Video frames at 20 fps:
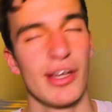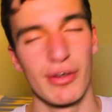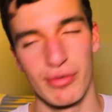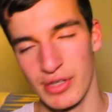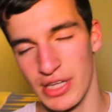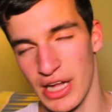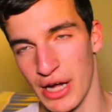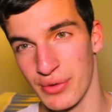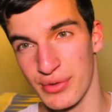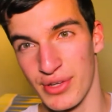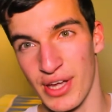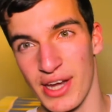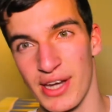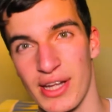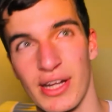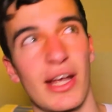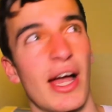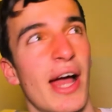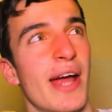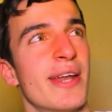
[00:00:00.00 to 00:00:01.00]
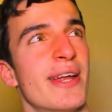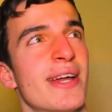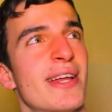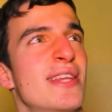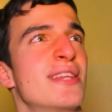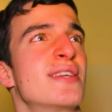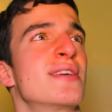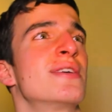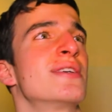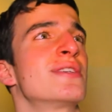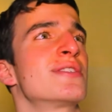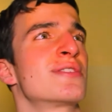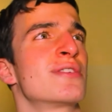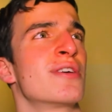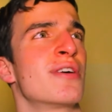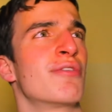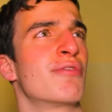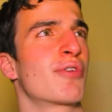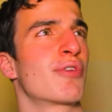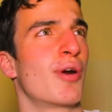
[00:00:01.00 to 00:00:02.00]
without any guidance
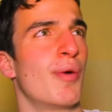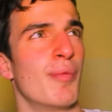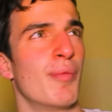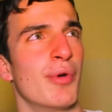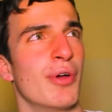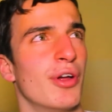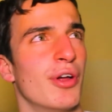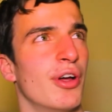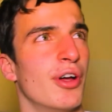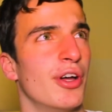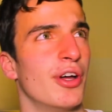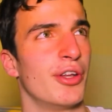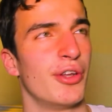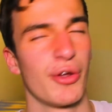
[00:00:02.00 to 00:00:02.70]
from uh,